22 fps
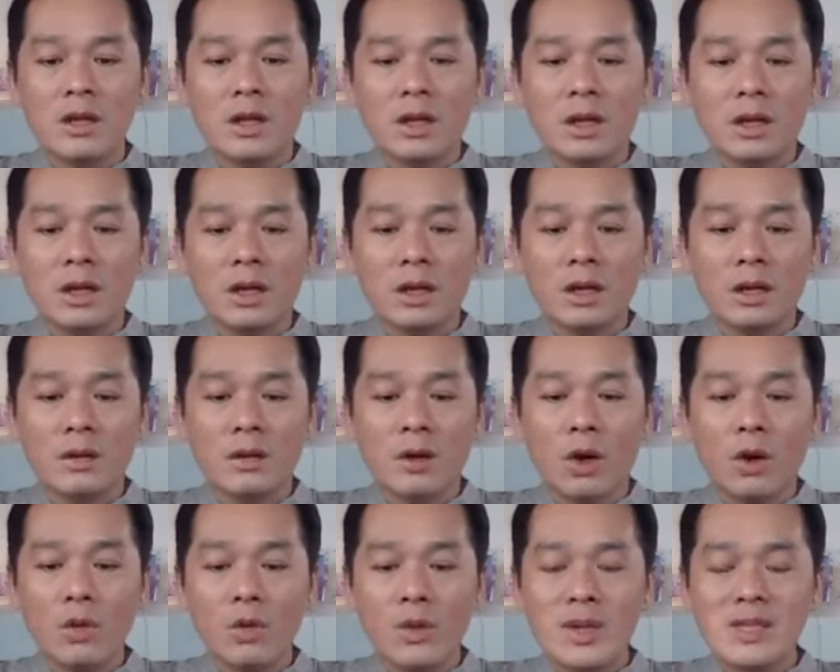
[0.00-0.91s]

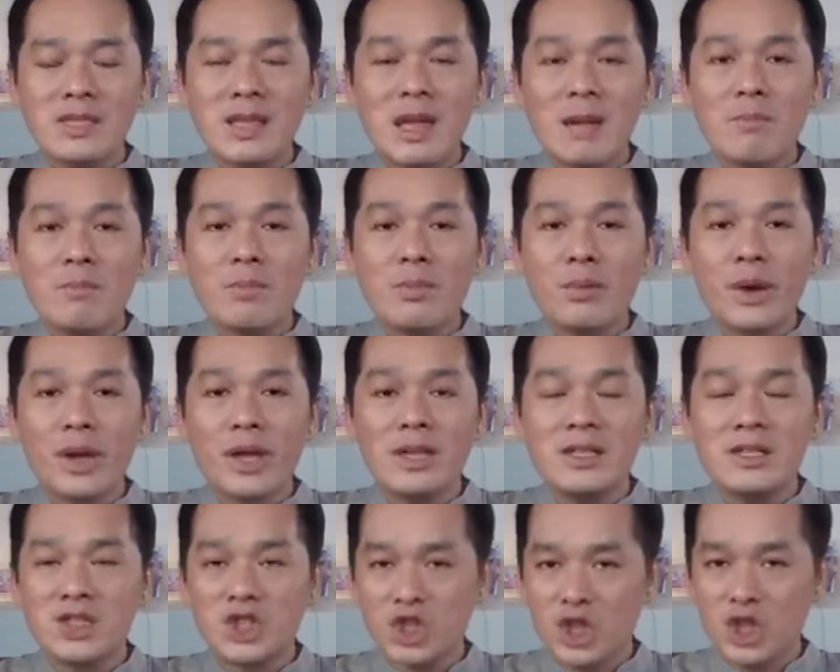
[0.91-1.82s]
always
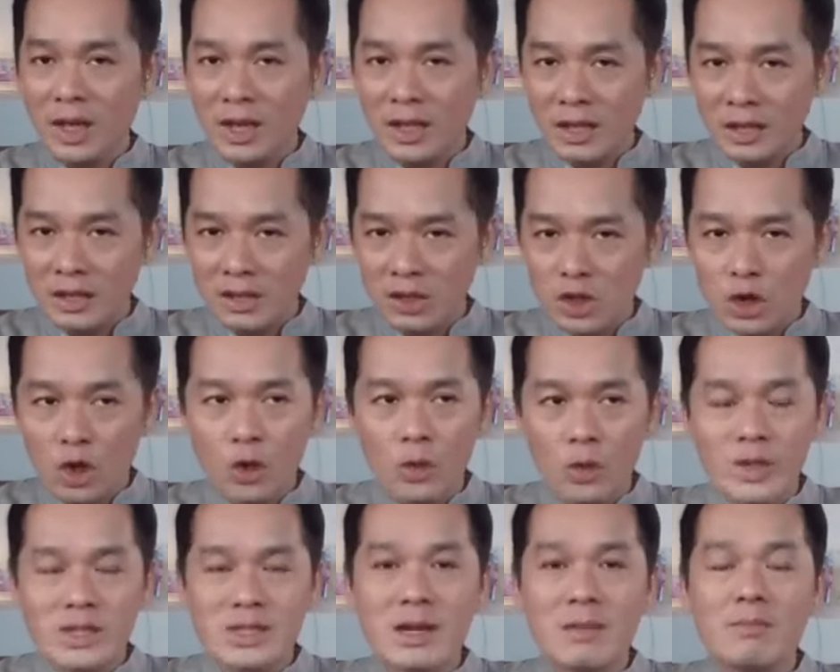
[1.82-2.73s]
embrace change,
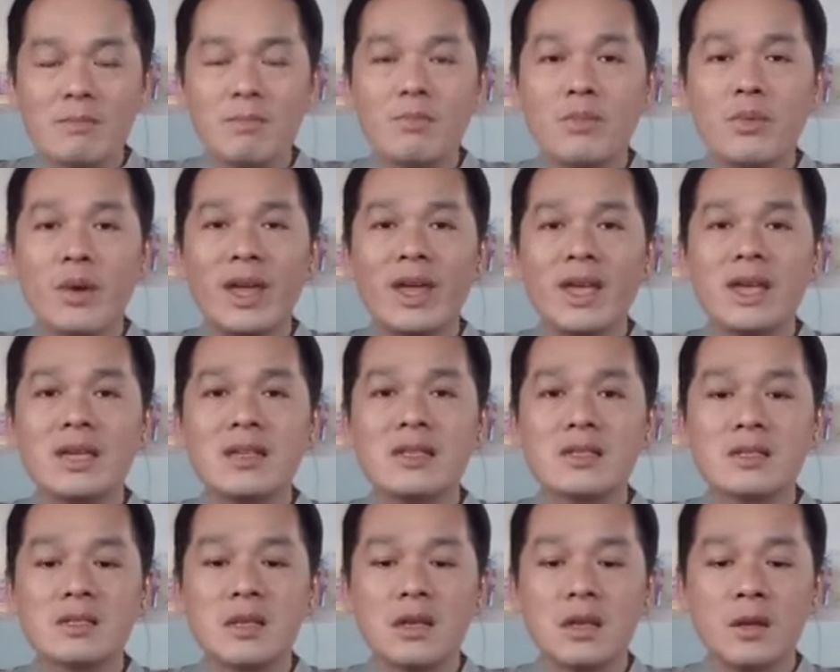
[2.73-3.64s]
always
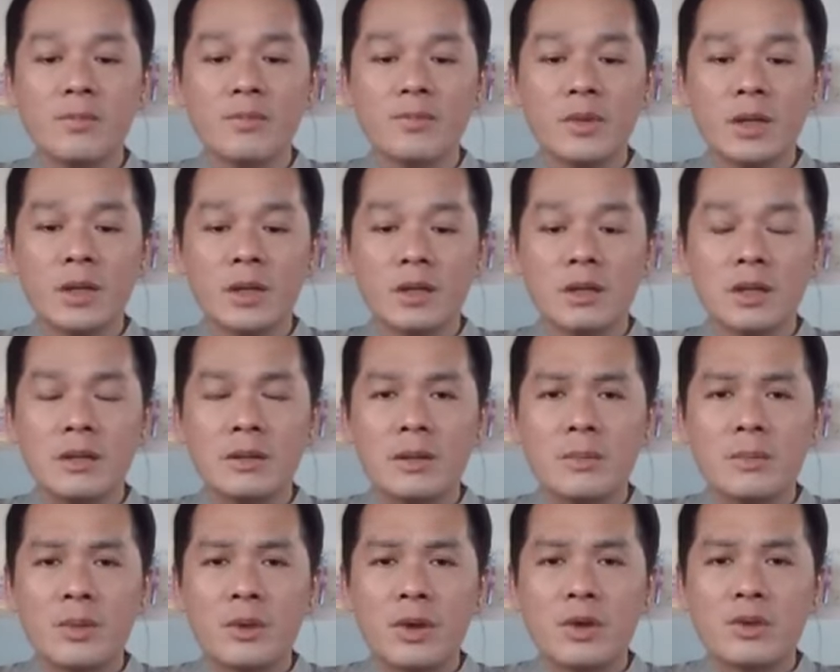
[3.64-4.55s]
embrace
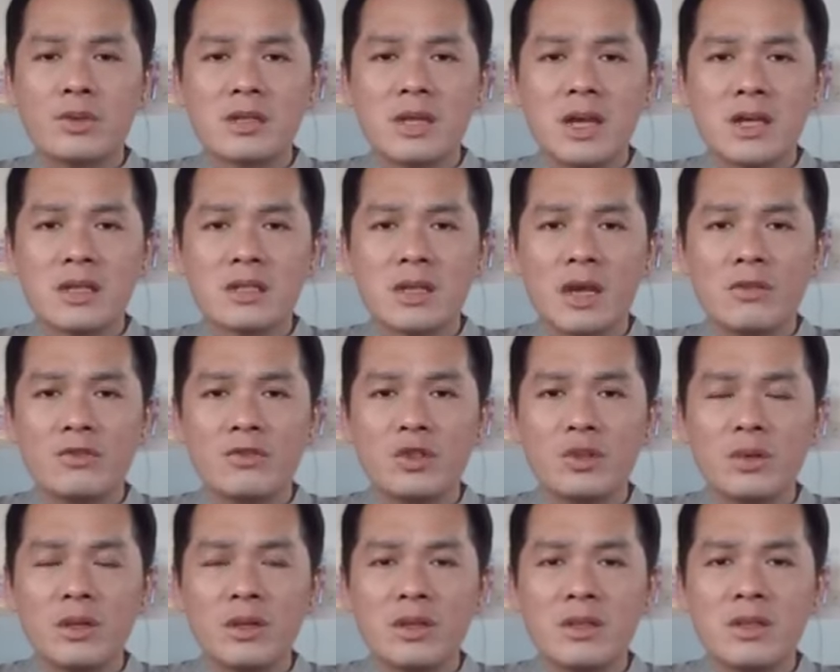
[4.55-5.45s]
the process
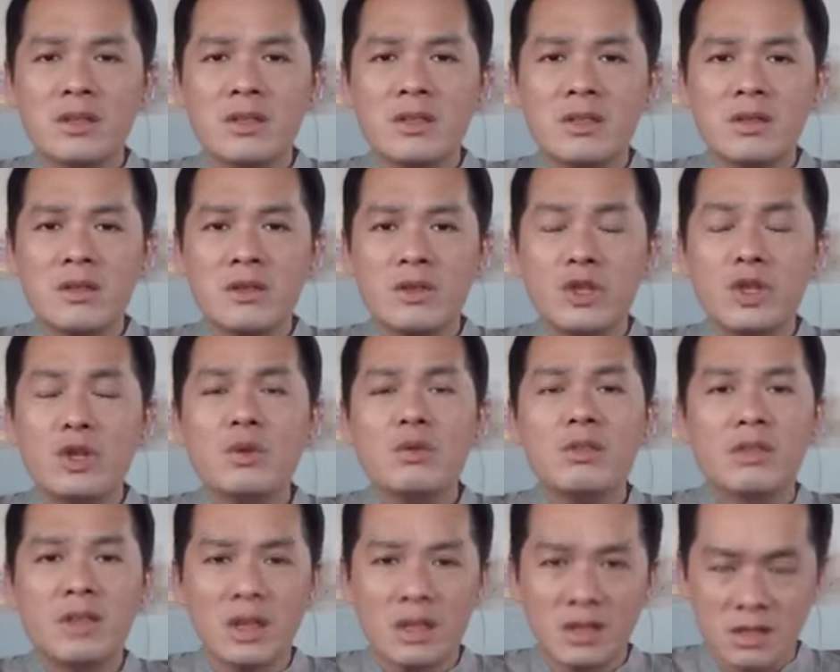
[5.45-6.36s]
of doing
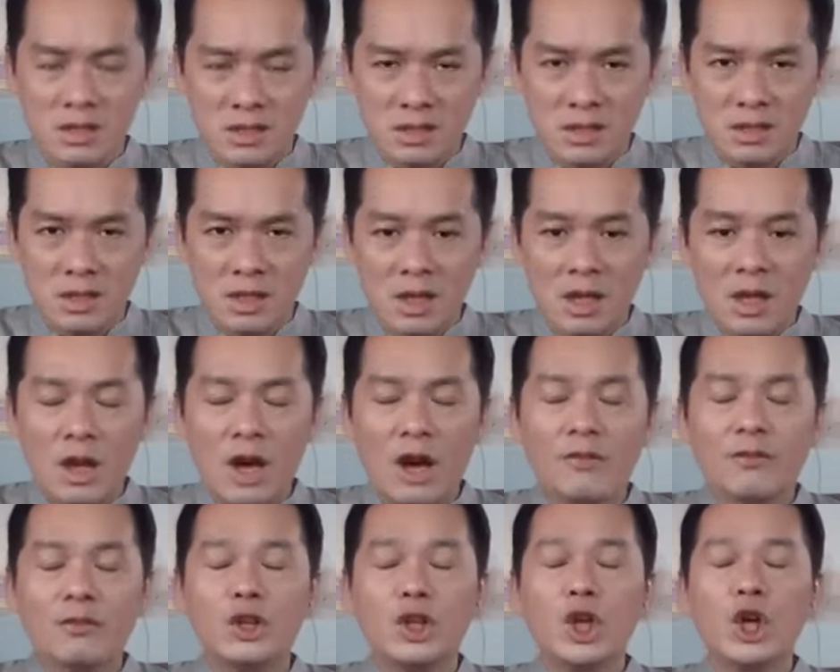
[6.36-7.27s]
new things,
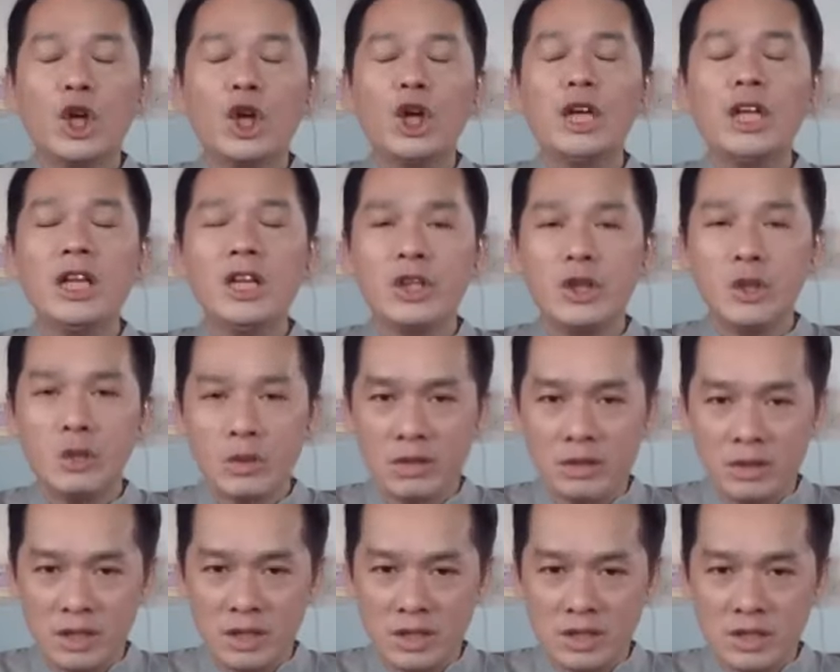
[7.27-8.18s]
of learning
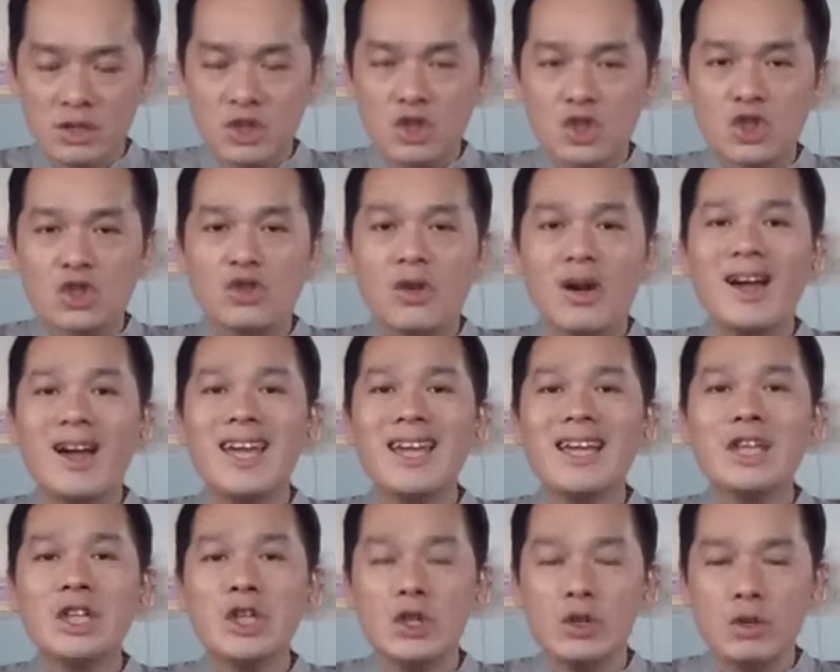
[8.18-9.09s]
new things,
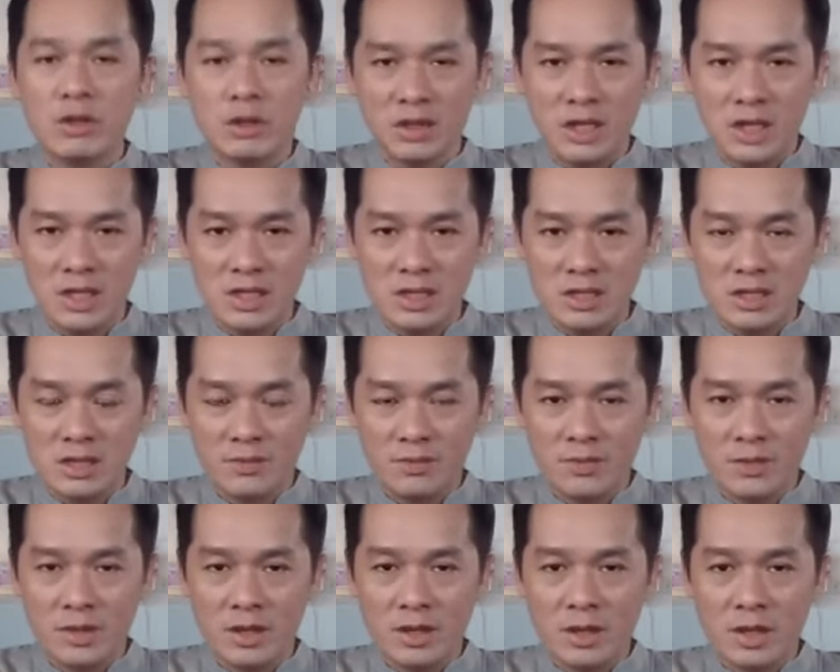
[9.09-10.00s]
trying new things.